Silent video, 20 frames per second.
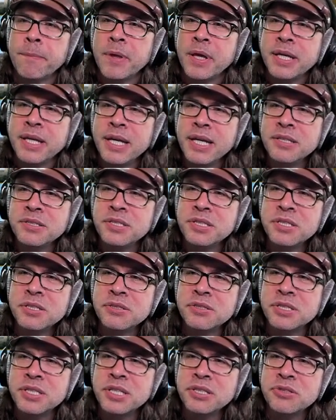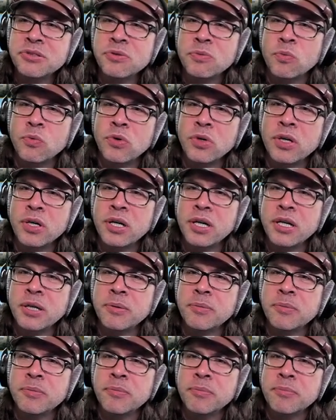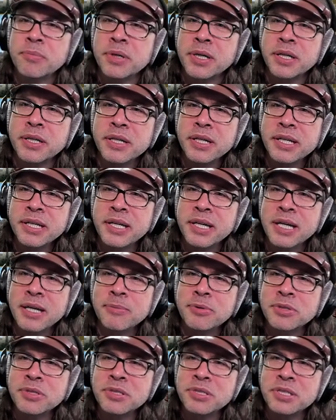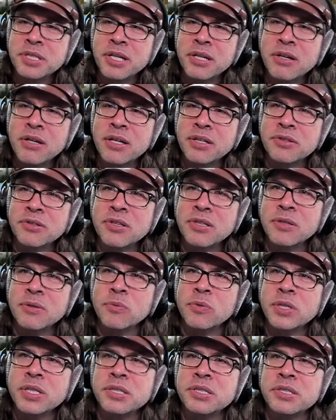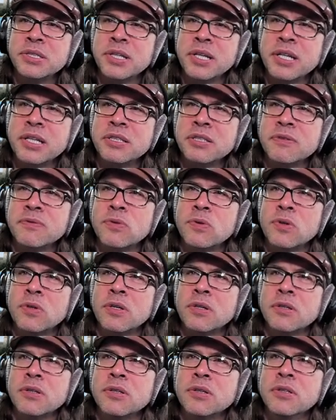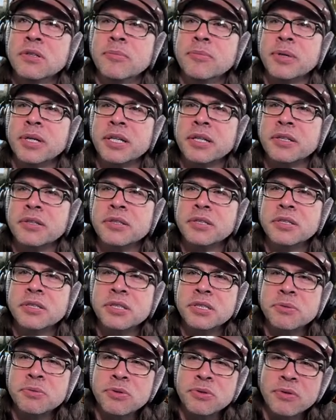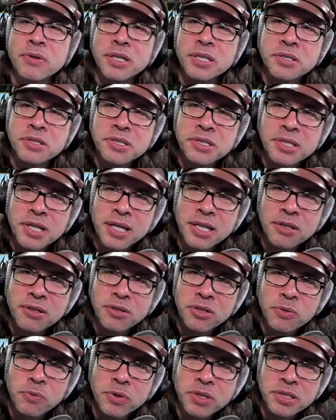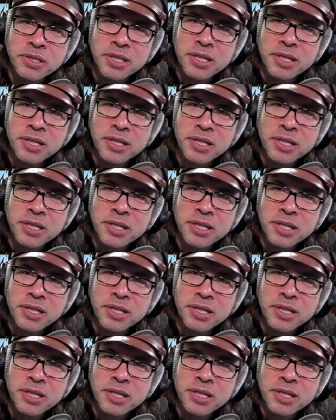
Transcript: I can't see your censored word, but I like Hamilton's character and what he stands for. Oh my goodness gracious, I don't know what